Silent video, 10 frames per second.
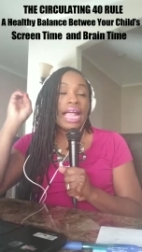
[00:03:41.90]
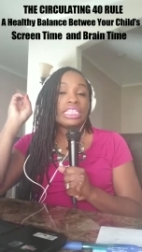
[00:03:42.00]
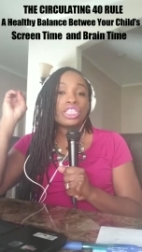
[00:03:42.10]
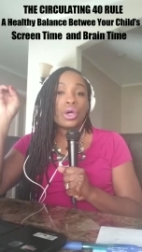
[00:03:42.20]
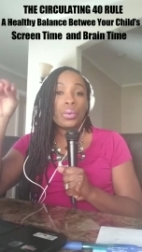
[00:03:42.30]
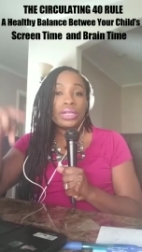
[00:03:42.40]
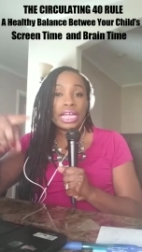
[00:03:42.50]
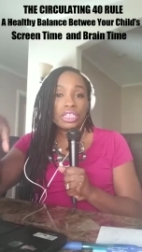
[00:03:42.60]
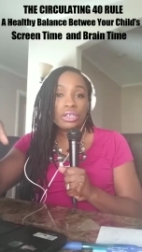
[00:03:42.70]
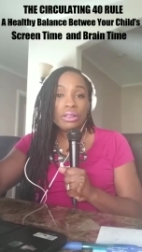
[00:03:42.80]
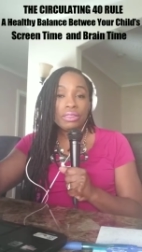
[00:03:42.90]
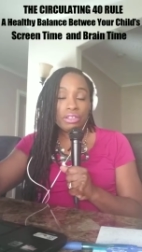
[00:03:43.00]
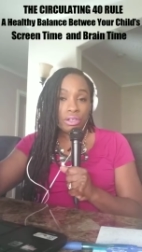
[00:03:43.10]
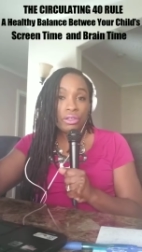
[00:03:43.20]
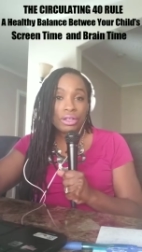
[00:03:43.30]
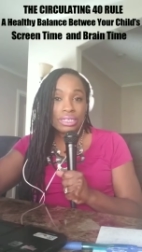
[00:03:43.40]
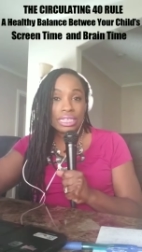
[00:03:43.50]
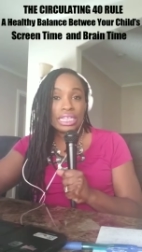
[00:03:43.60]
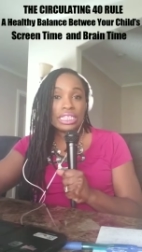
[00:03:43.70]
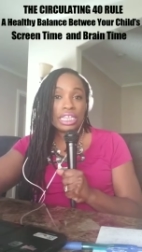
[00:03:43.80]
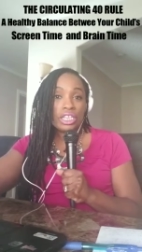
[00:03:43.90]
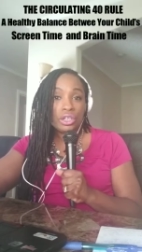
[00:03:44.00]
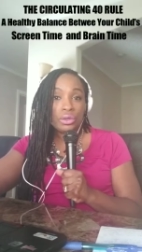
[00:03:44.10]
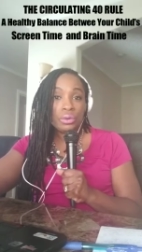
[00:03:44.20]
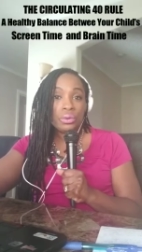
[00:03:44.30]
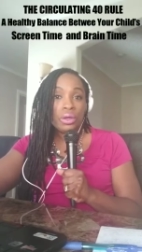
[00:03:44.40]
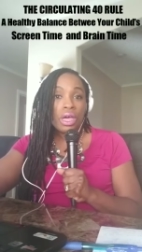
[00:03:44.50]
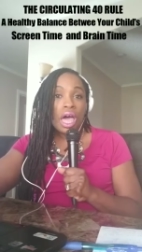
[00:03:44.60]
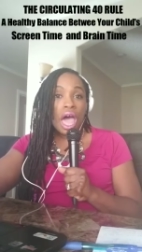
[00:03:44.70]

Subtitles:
And so when they do those things, then you